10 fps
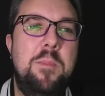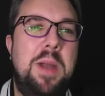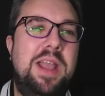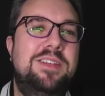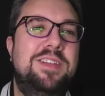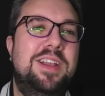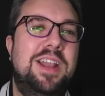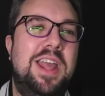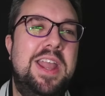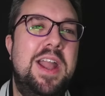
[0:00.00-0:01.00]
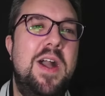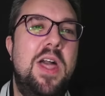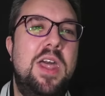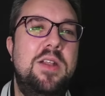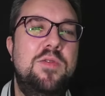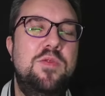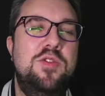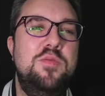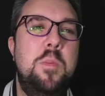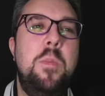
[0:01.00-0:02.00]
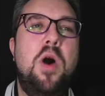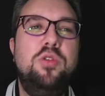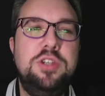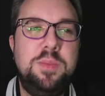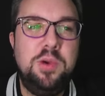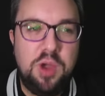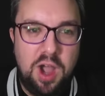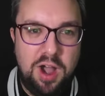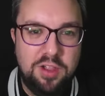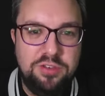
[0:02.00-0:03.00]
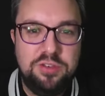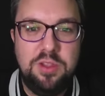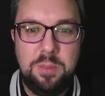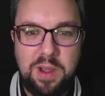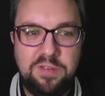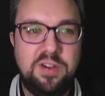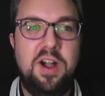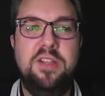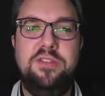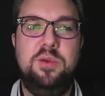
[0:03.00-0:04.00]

Basically, multiple cards that buff cards.